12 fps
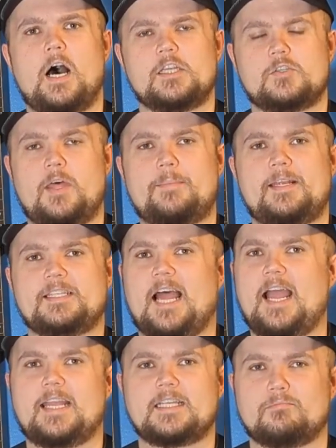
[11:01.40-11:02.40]
So that means
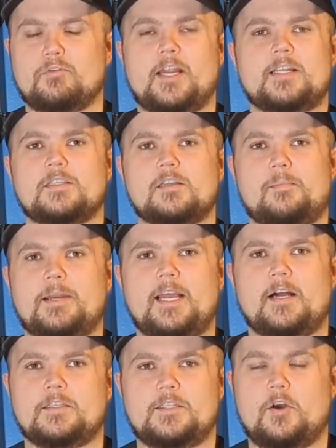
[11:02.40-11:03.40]
I get to bring it to somebody
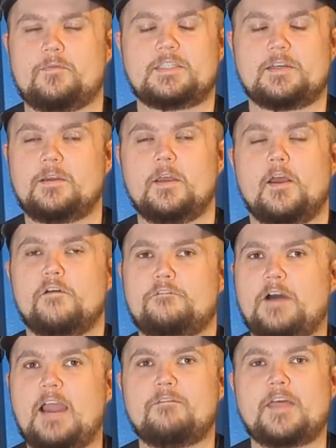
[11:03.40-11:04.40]
else. You know, if it's a
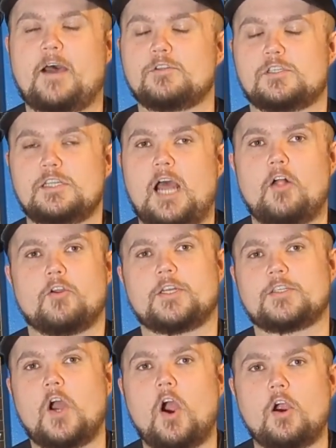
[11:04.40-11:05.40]
$5,000
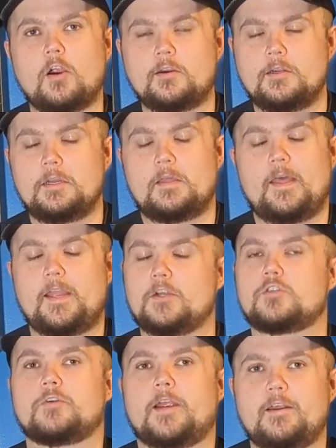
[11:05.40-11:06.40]
guitar that you're
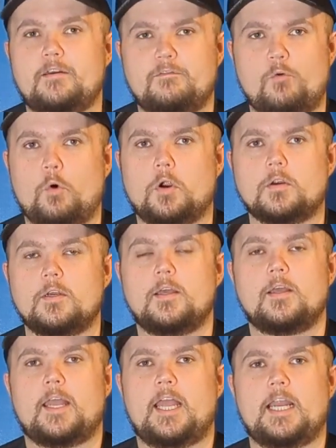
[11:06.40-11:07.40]
trading for
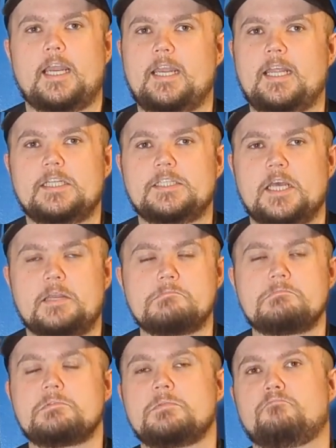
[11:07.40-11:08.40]
and it needs it,
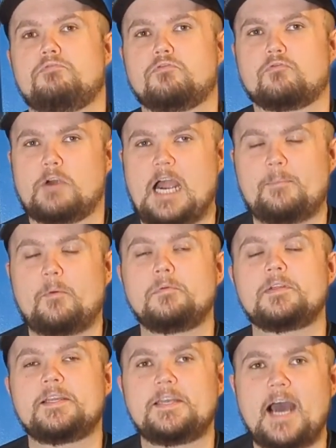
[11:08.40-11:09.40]

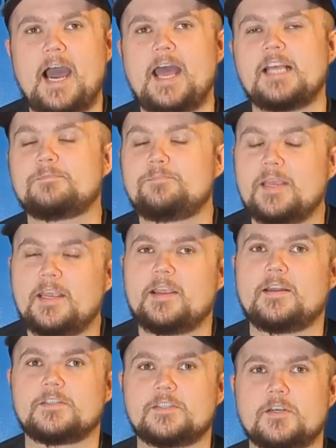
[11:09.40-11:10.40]
probably not as big a
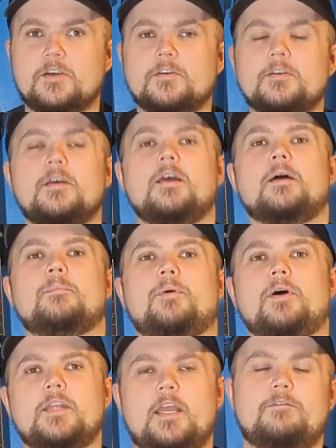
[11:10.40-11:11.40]
concern.
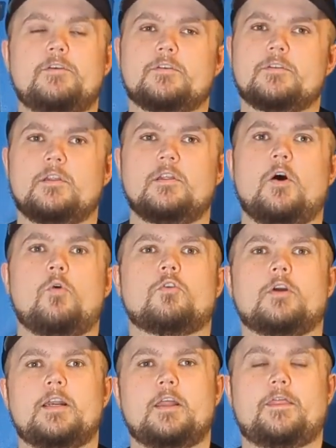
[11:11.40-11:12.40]
But if you're in the
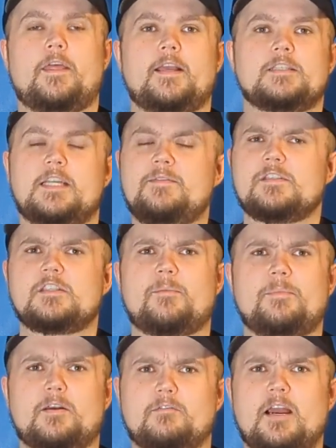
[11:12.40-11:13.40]
lower end of things, and even
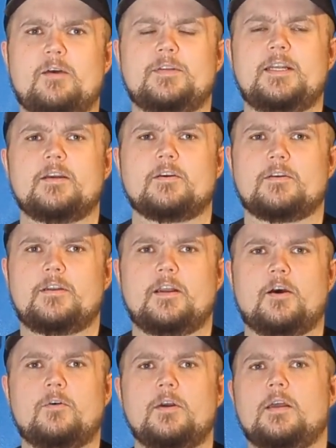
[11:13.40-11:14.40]
something around here, you
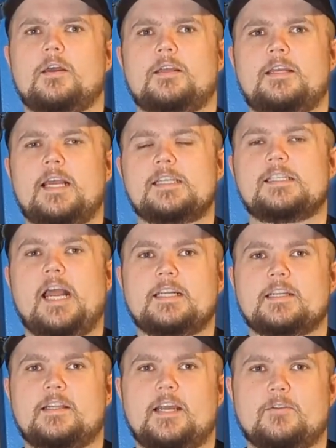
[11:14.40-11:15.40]
know, yes,
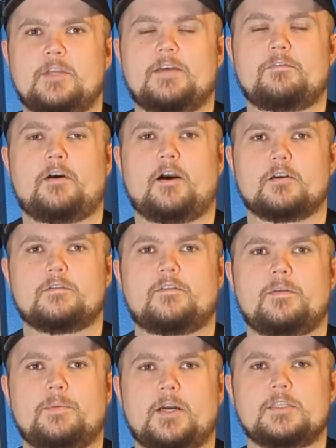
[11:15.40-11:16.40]
technically I only have
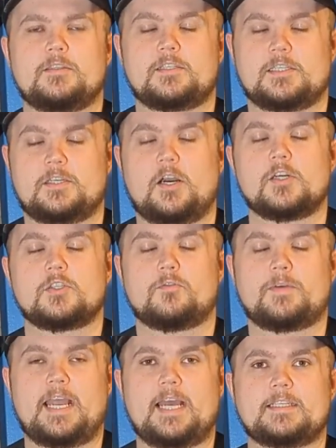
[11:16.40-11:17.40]
$150 in this guitar, so if
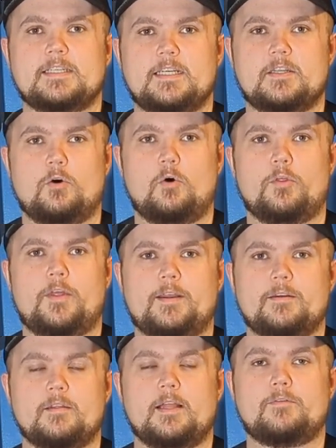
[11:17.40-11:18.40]
I had to get the whole
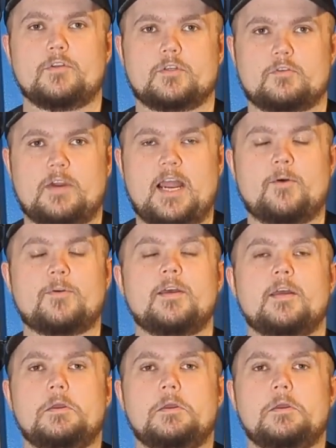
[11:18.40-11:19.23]
thing leveled and crowned,